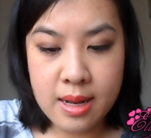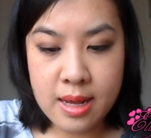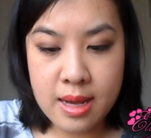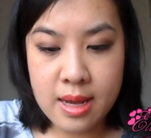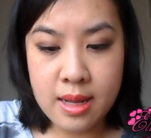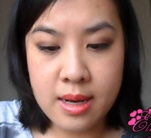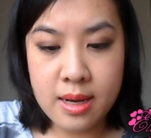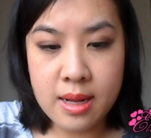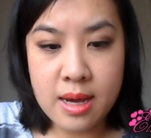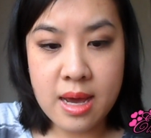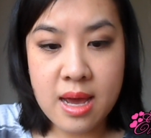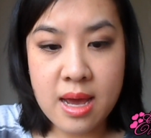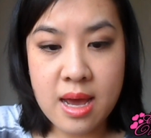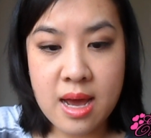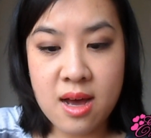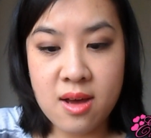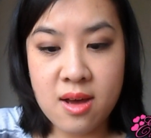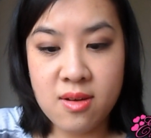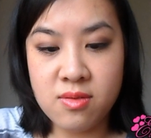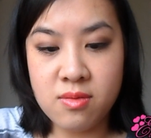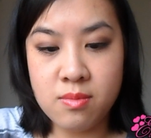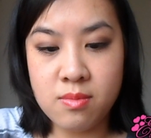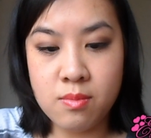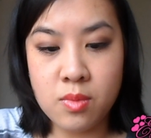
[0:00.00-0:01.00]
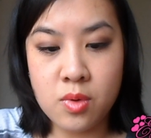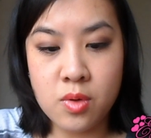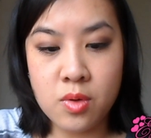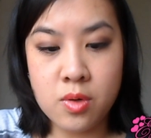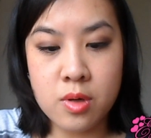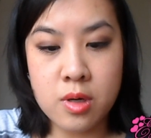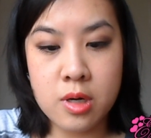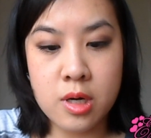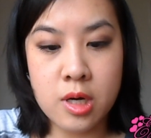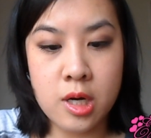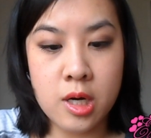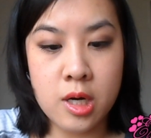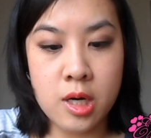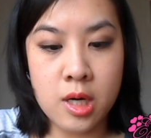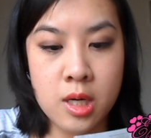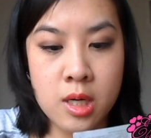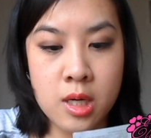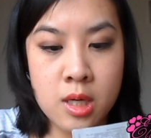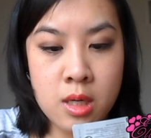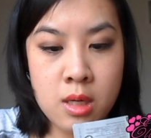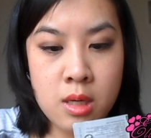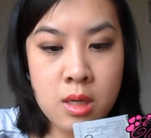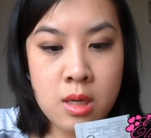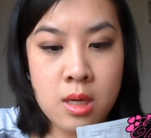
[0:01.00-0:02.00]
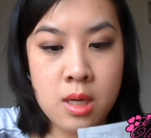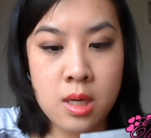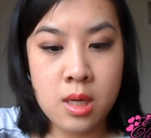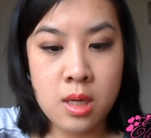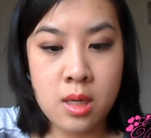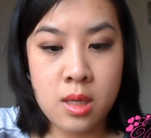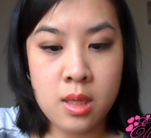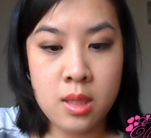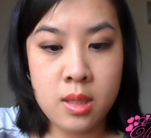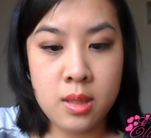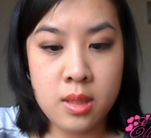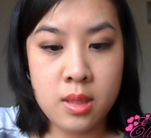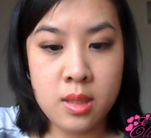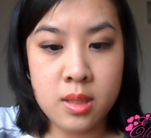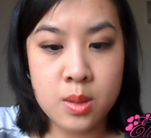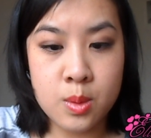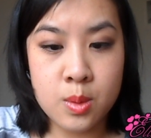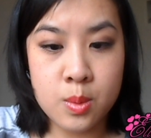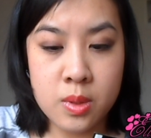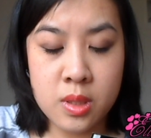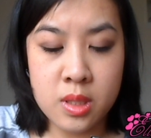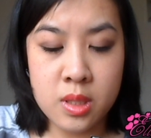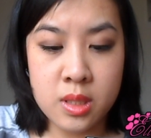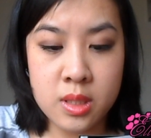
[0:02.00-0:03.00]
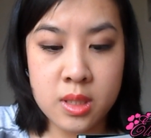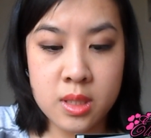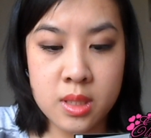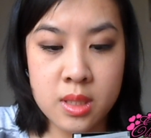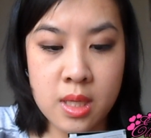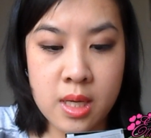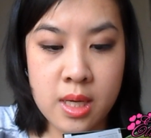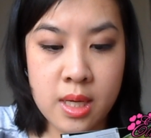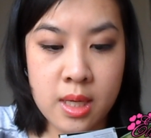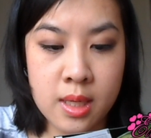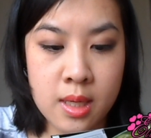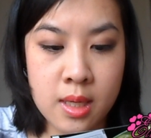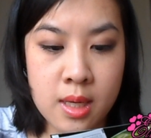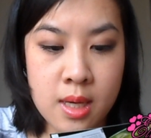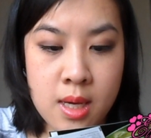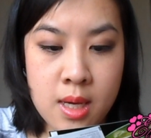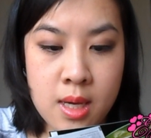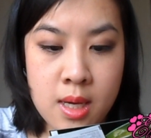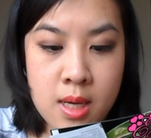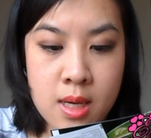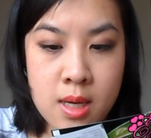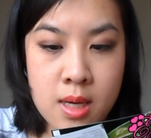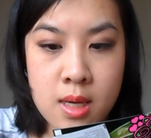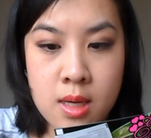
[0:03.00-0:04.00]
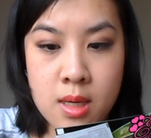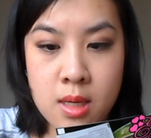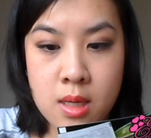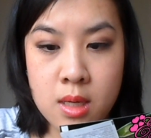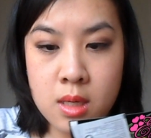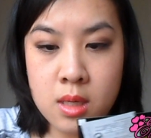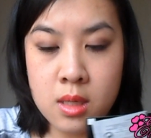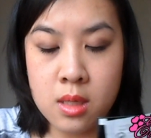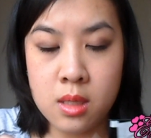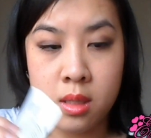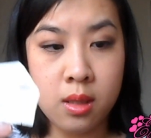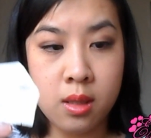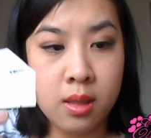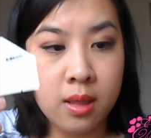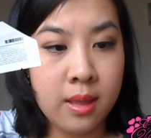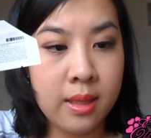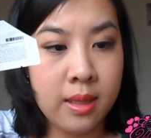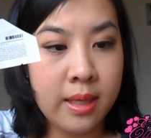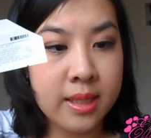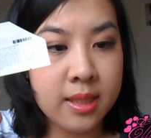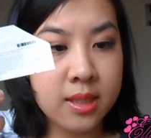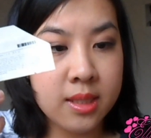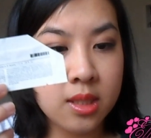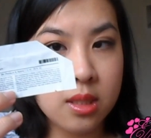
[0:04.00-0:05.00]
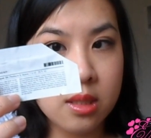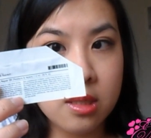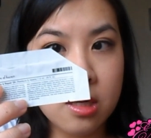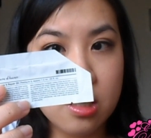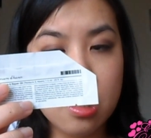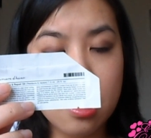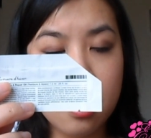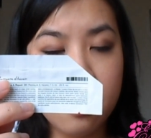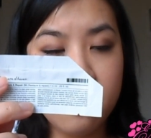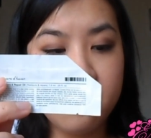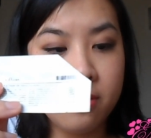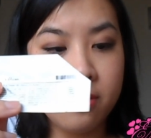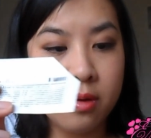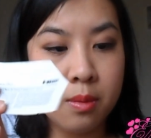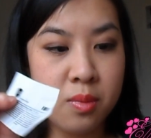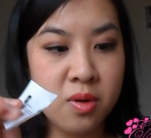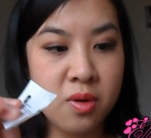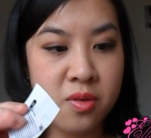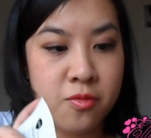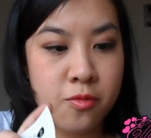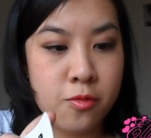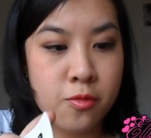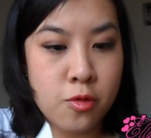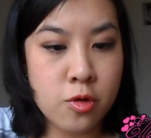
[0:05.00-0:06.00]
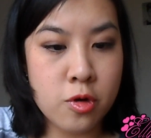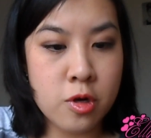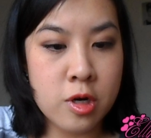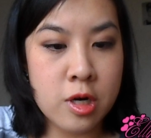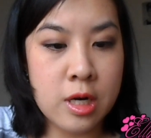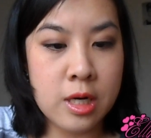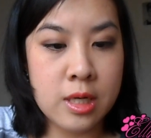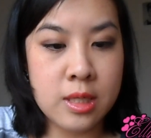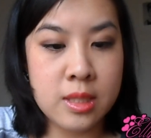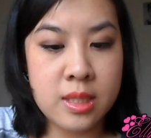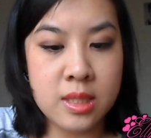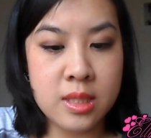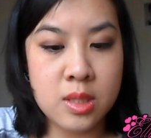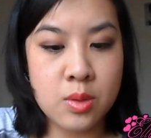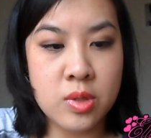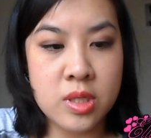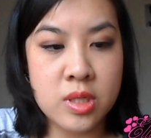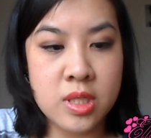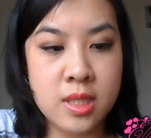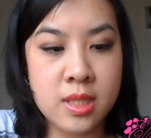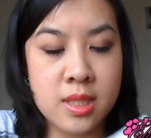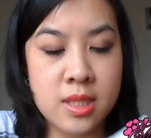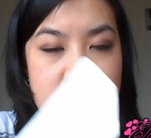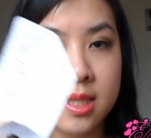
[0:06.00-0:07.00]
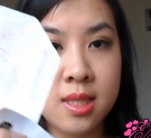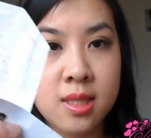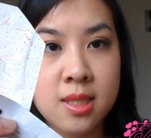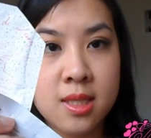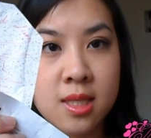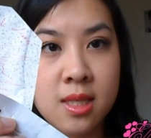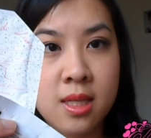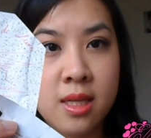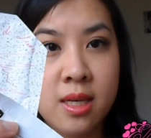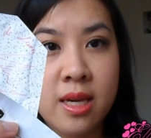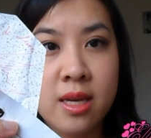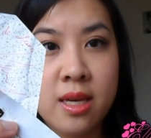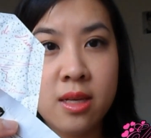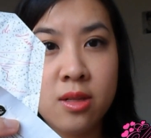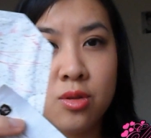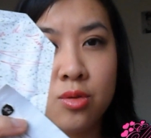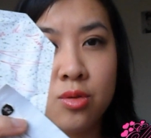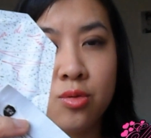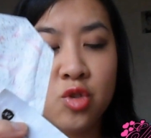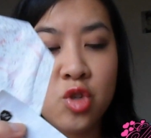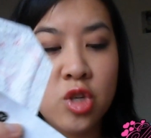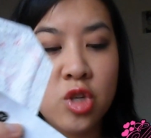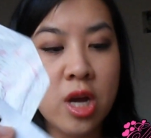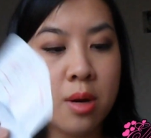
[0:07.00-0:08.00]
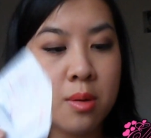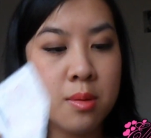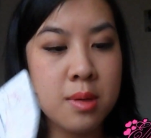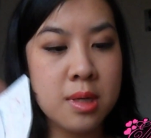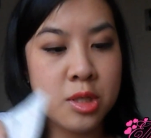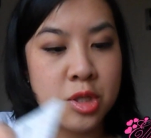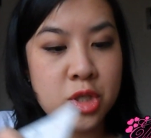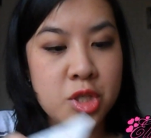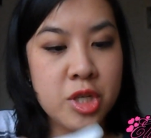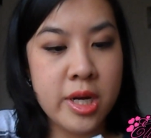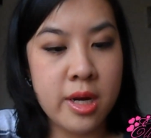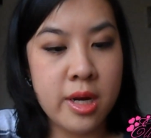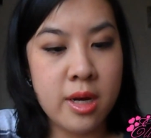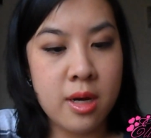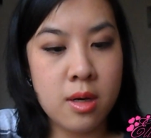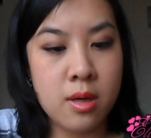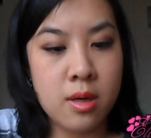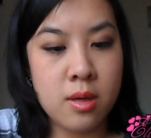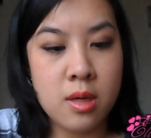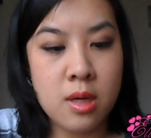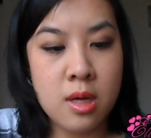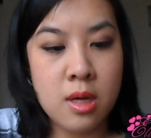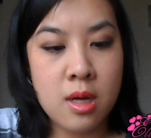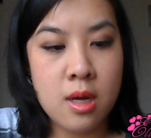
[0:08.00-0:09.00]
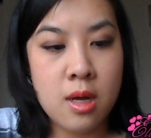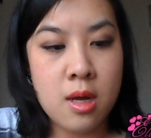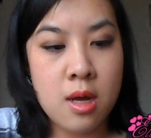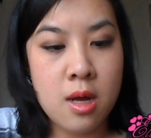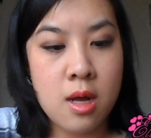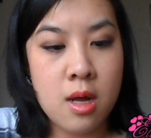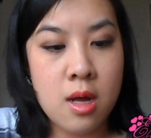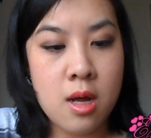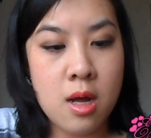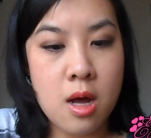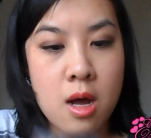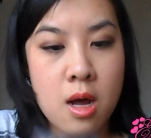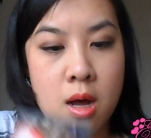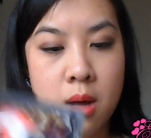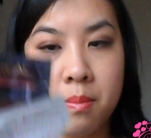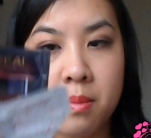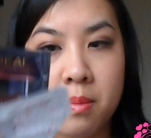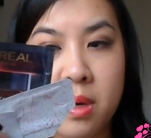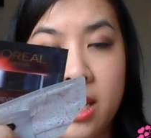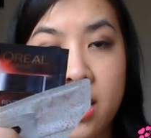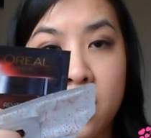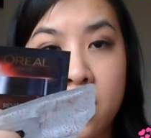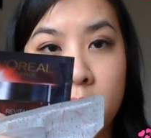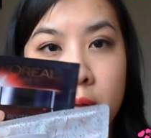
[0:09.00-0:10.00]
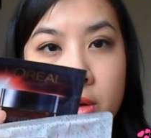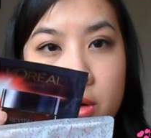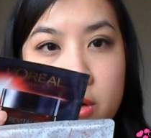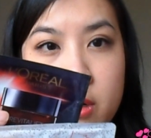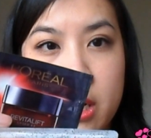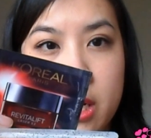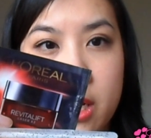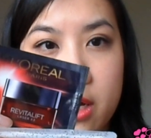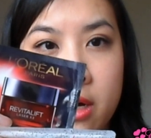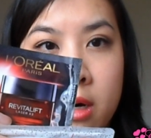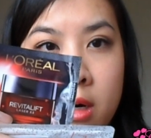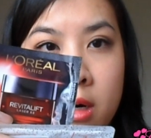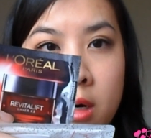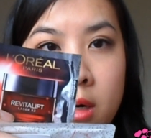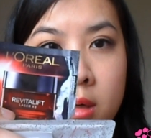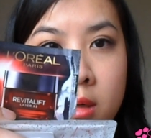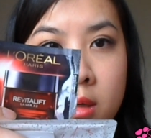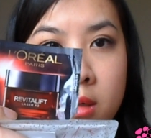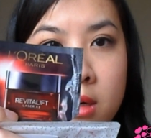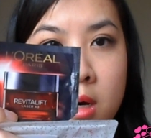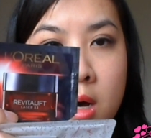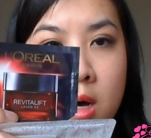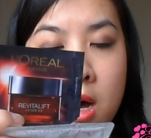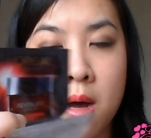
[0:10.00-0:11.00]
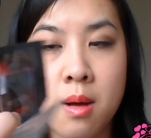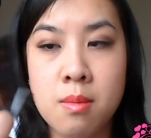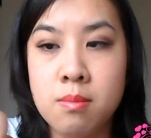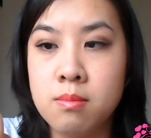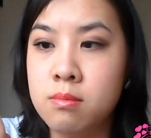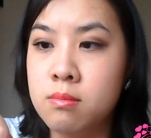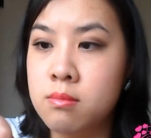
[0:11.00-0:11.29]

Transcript: And then I have more. This was like an elixir of No. 4. This was a Sisley shower gel, a L'Oreal